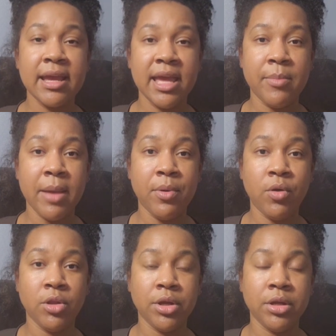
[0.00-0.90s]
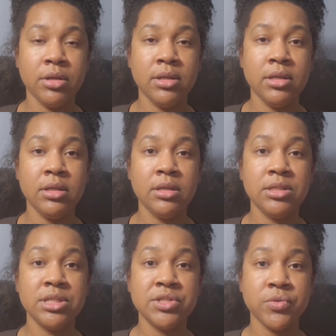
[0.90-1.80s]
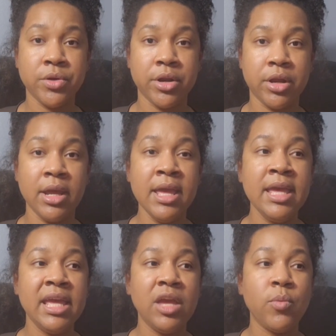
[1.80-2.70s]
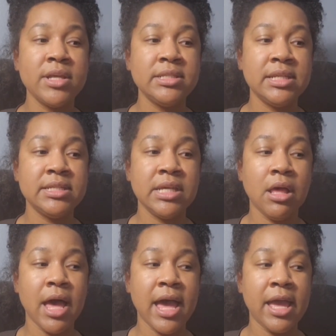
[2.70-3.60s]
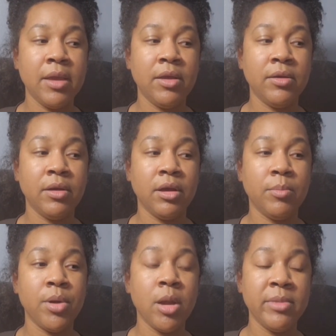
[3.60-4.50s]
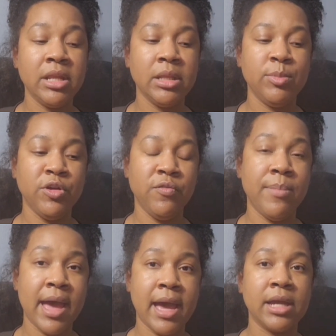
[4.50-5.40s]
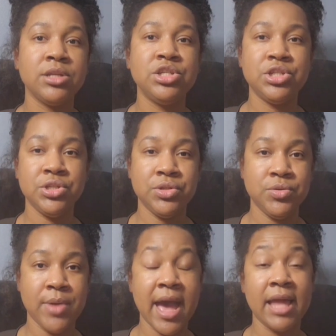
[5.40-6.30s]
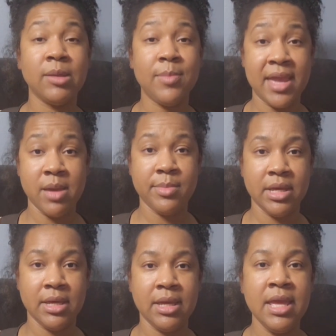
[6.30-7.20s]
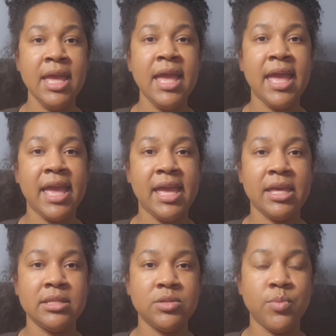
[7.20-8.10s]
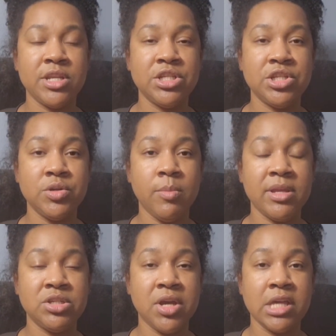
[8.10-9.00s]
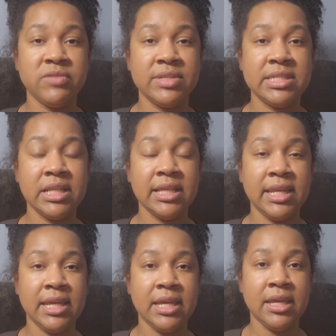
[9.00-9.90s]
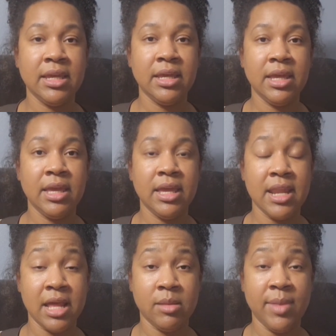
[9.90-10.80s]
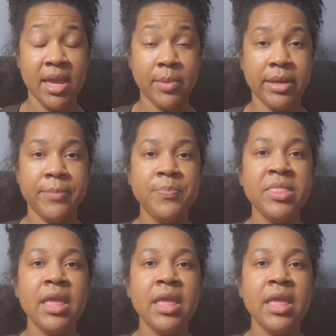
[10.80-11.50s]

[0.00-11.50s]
had bipolar disorder. It wasn't until I permanently moved back to Alabama and went to a mental health facility in Alabama,